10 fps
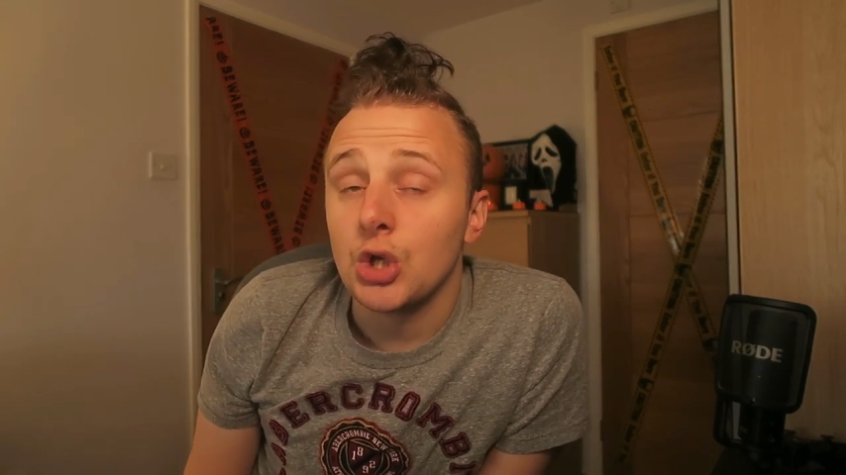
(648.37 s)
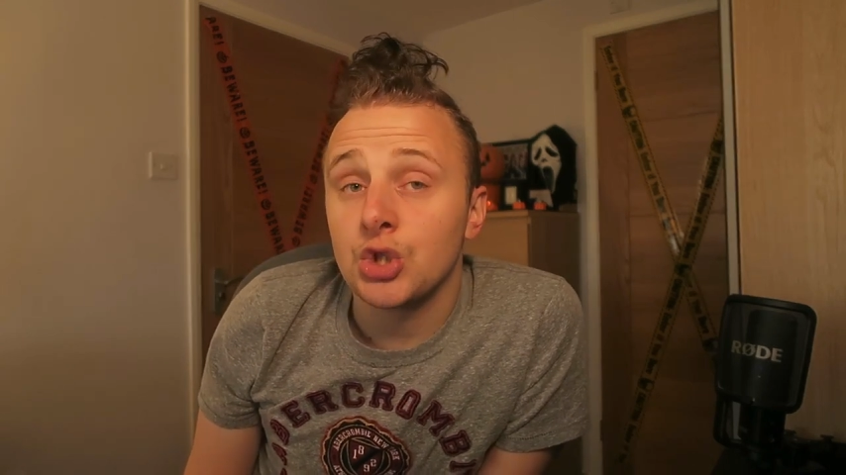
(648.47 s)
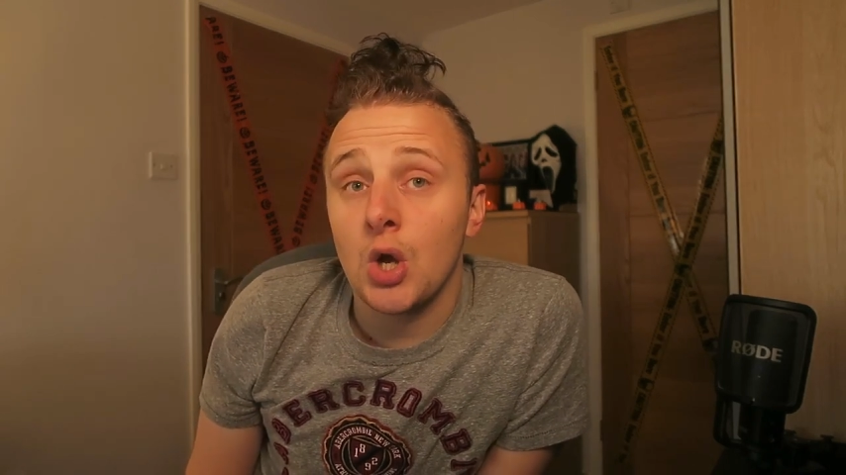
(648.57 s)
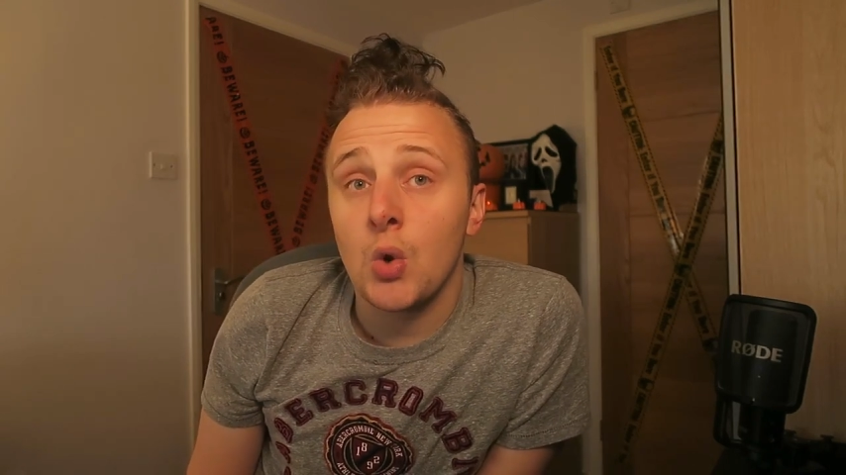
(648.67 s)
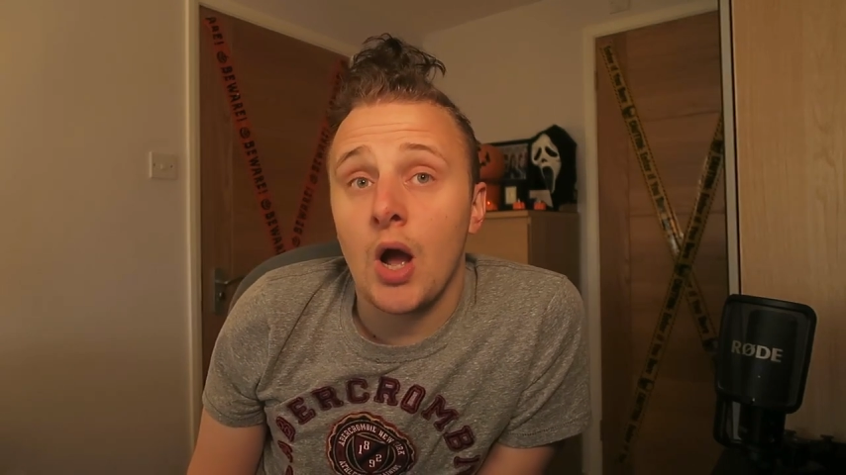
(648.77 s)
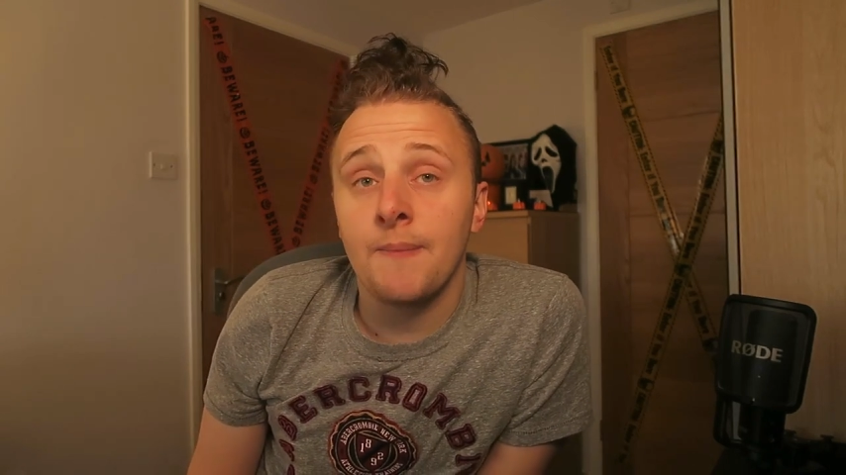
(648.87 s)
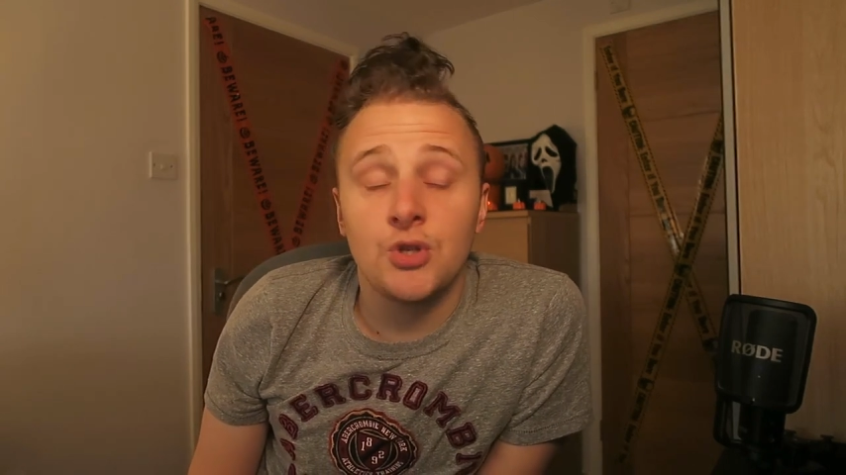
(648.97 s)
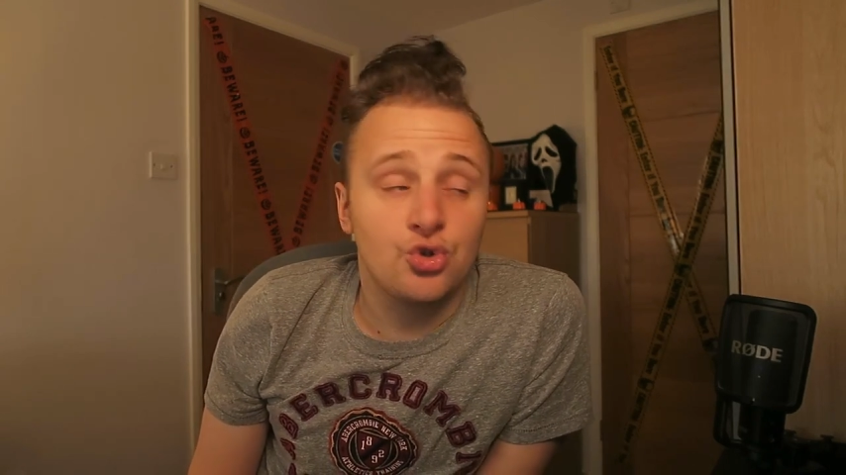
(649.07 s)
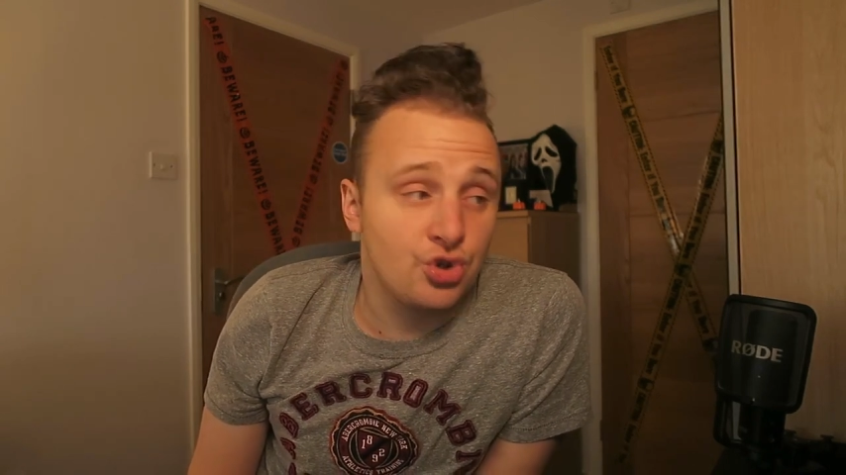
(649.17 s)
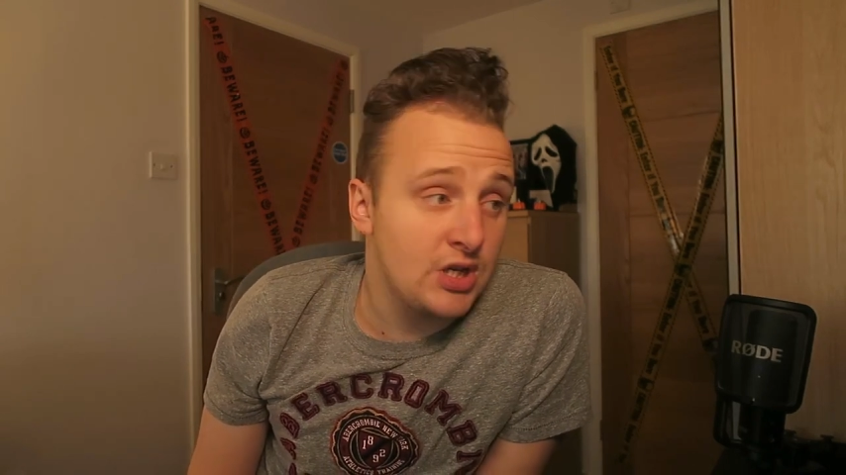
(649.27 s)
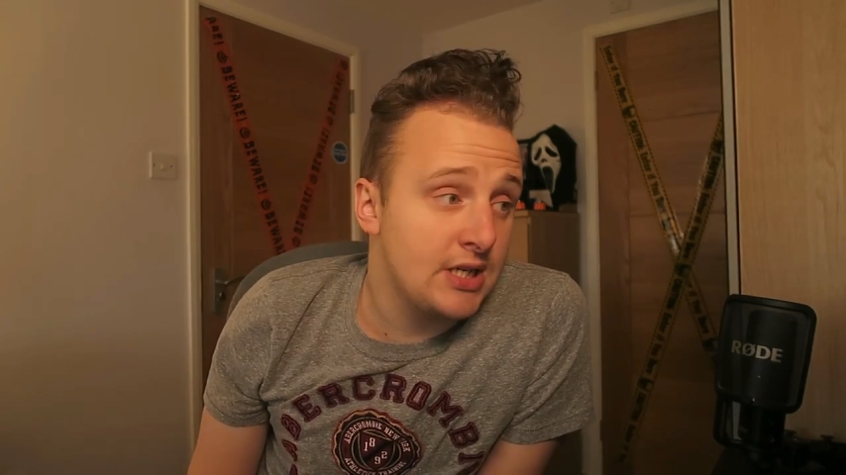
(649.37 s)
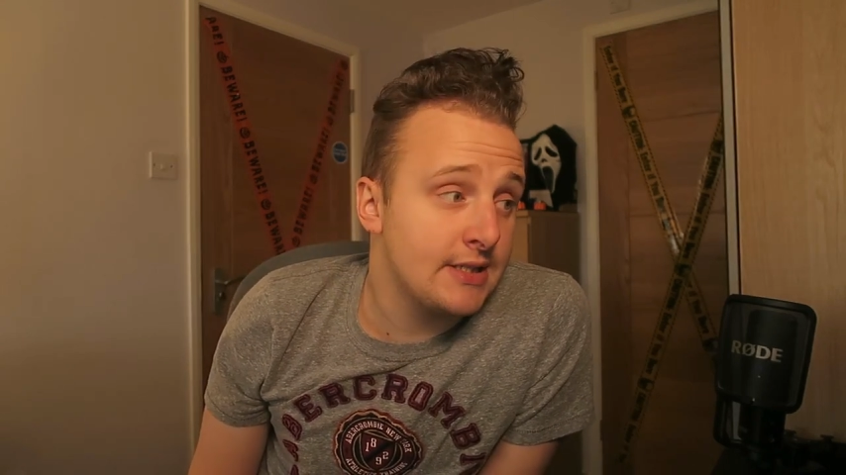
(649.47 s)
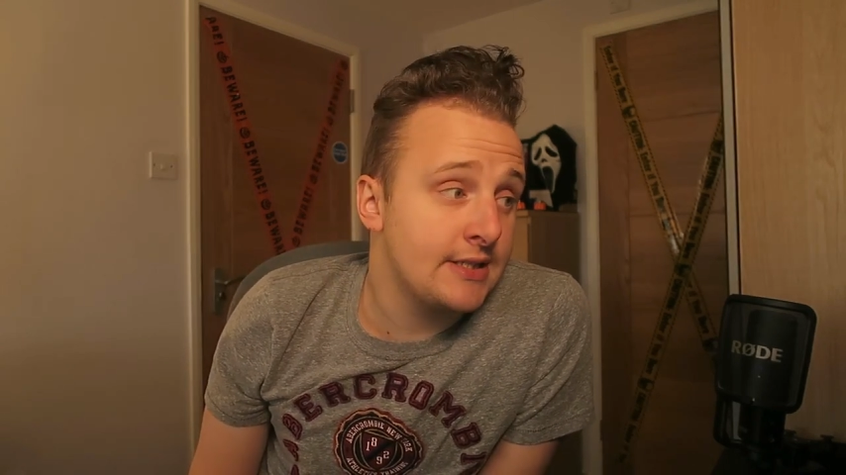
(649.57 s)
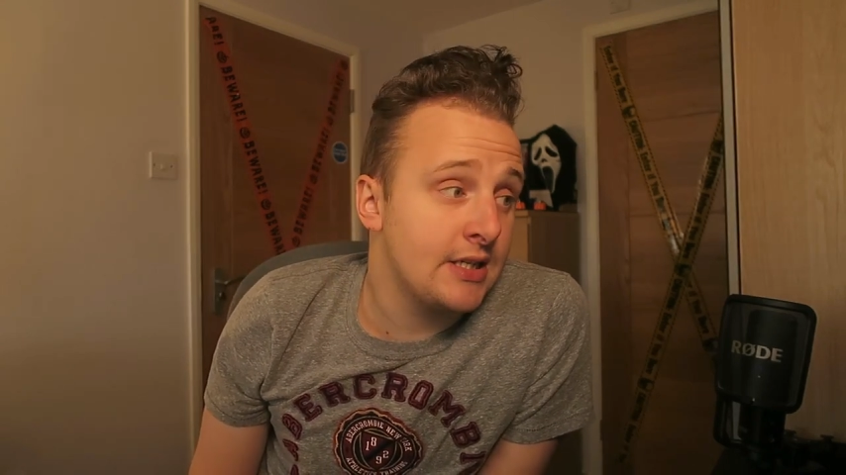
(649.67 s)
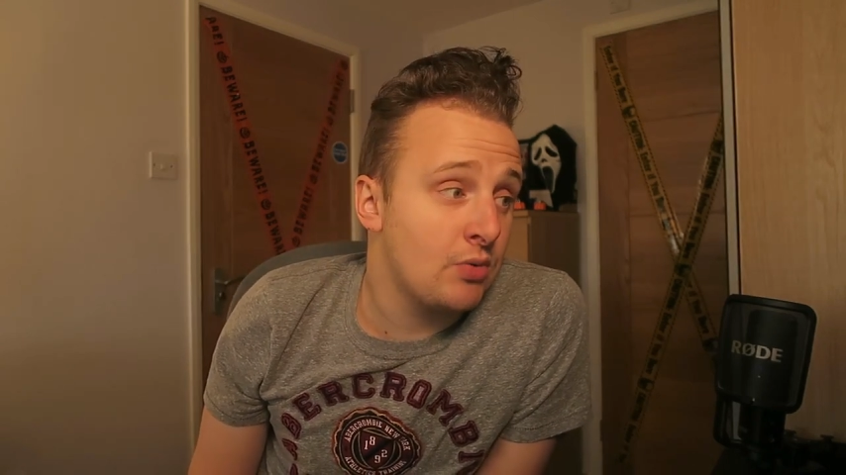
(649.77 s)
So I'm
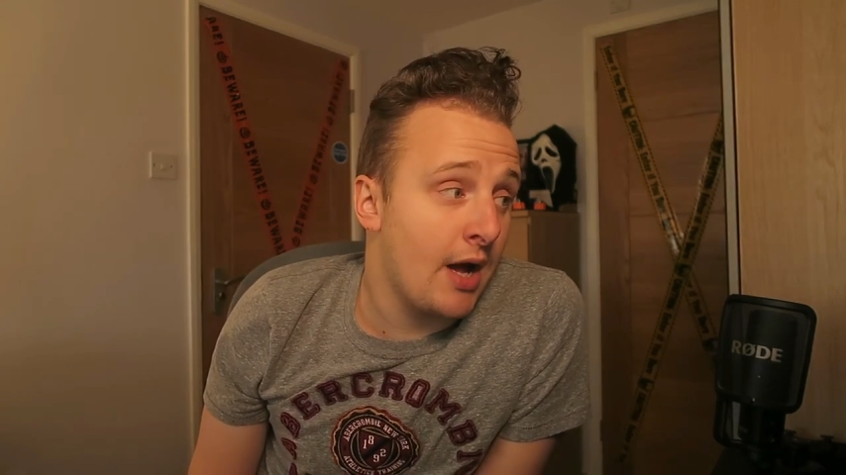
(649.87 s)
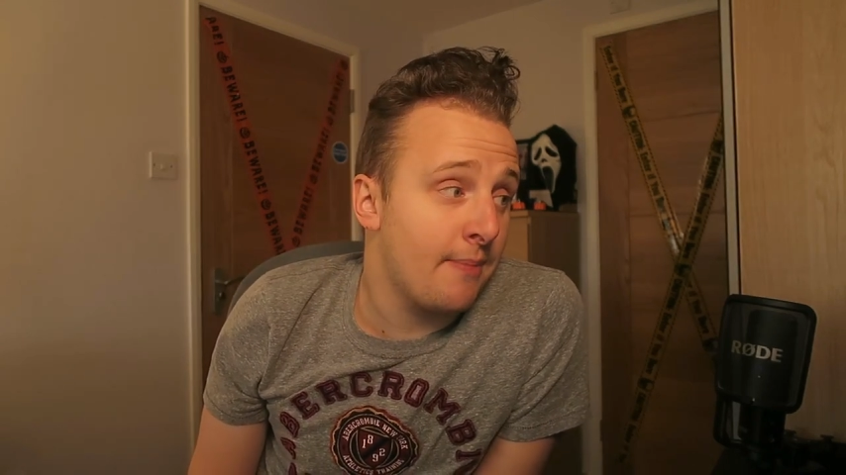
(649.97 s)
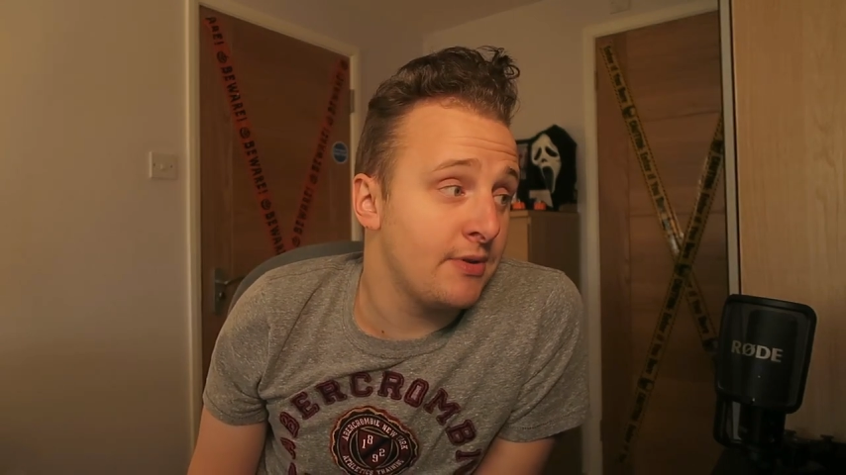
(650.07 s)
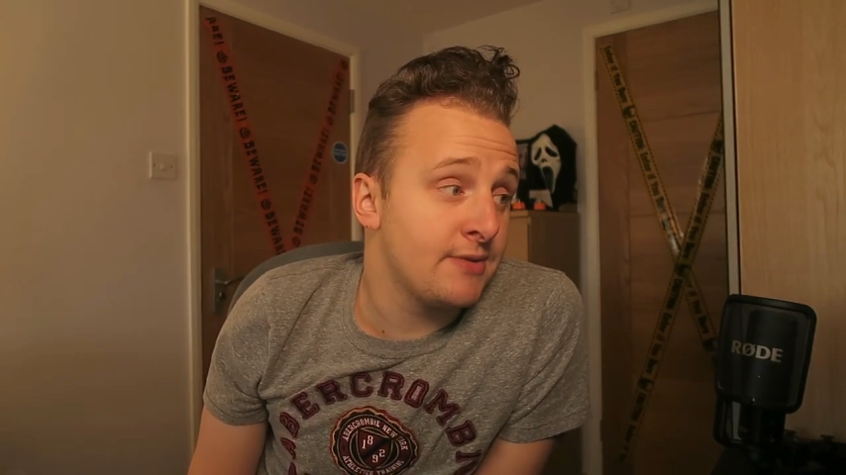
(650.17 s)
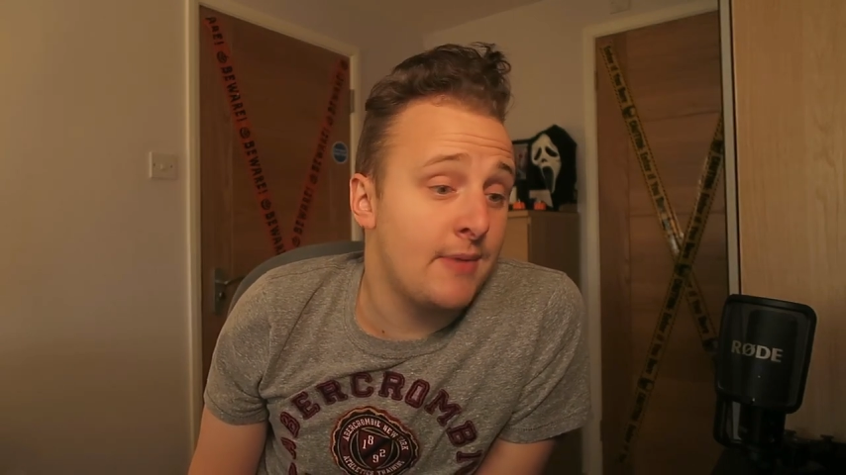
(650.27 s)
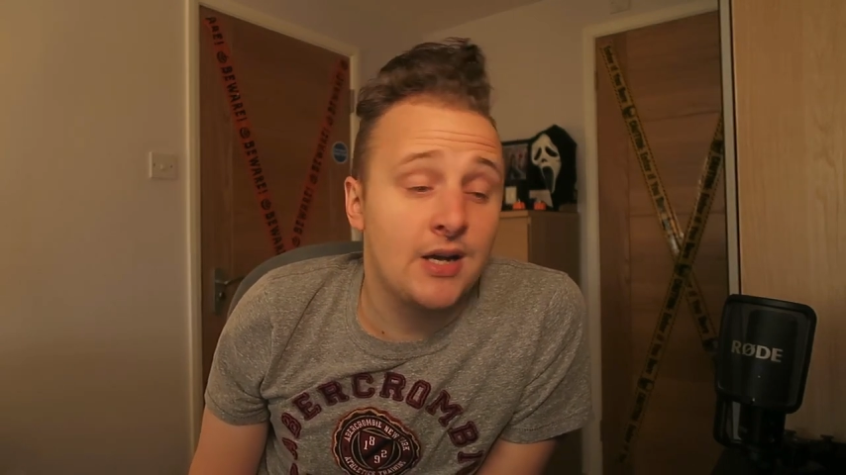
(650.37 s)
intrigued to see what happens.